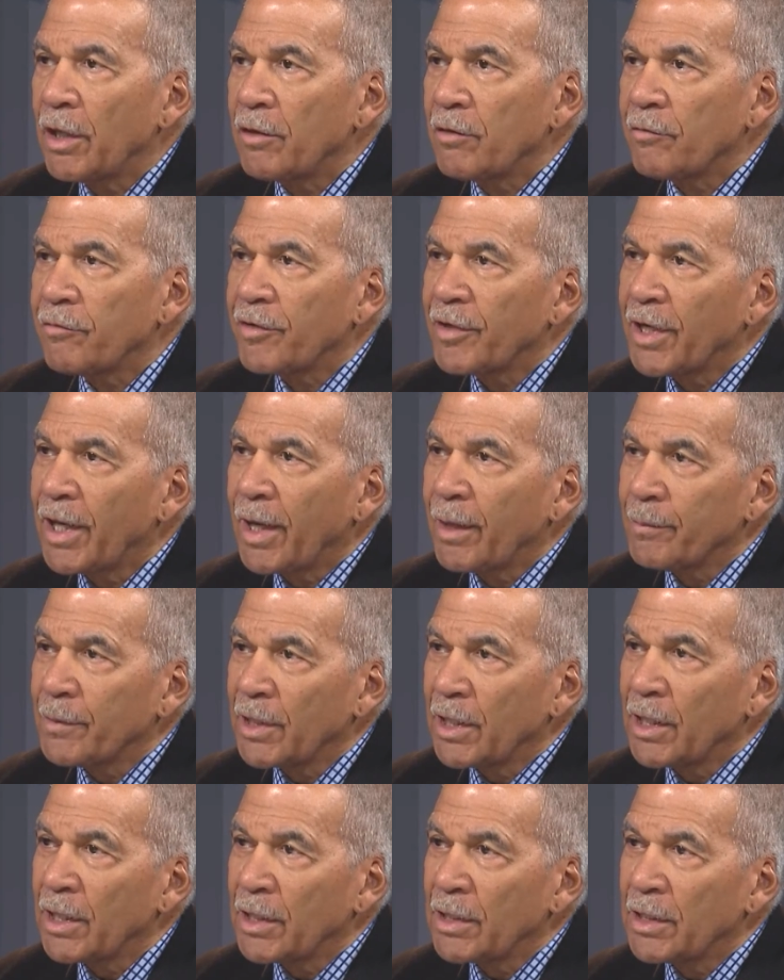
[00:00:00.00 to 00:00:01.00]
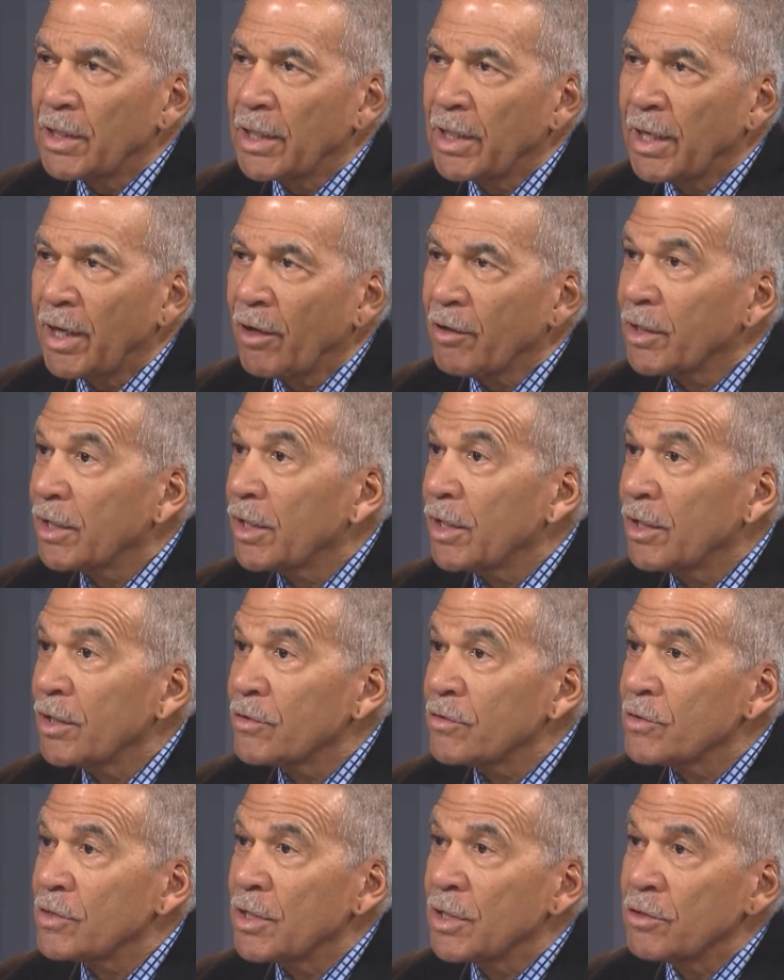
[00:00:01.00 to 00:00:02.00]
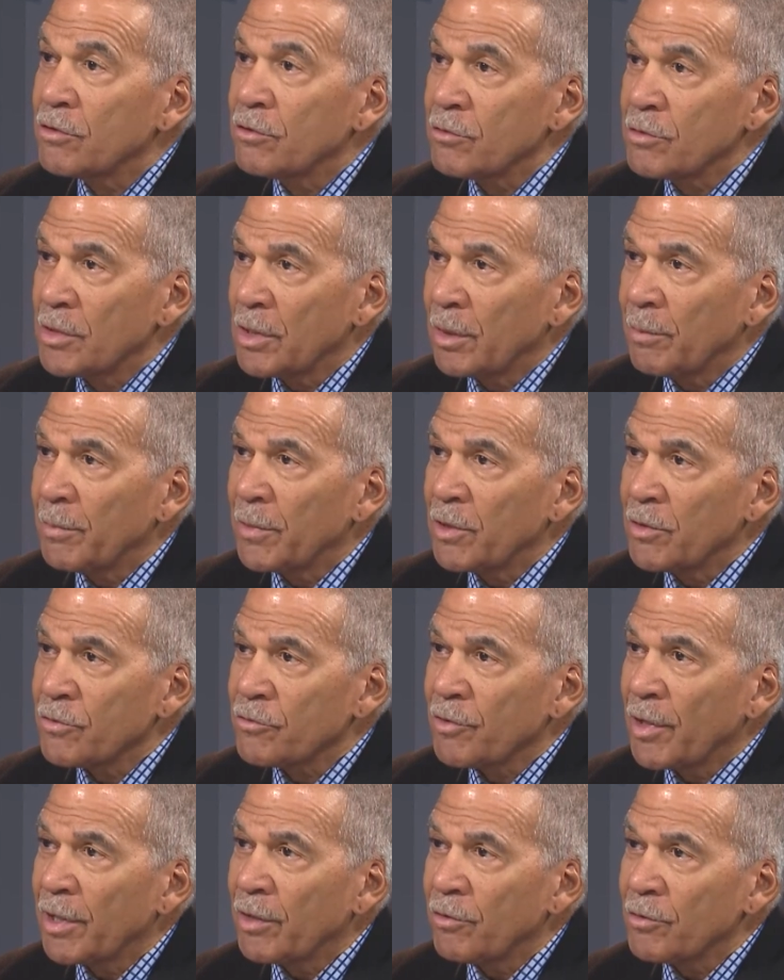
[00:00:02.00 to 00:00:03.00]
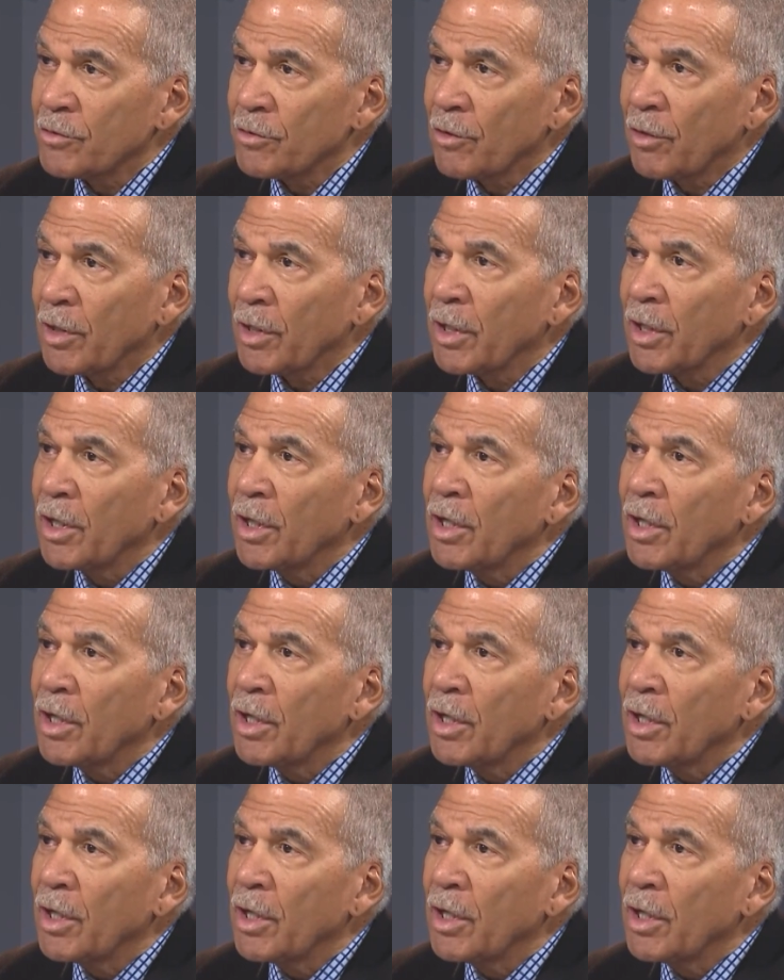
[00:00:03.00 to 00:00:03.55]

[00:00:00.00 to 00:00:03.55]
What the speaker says: other phenomena that our kids, teachers, and administrators are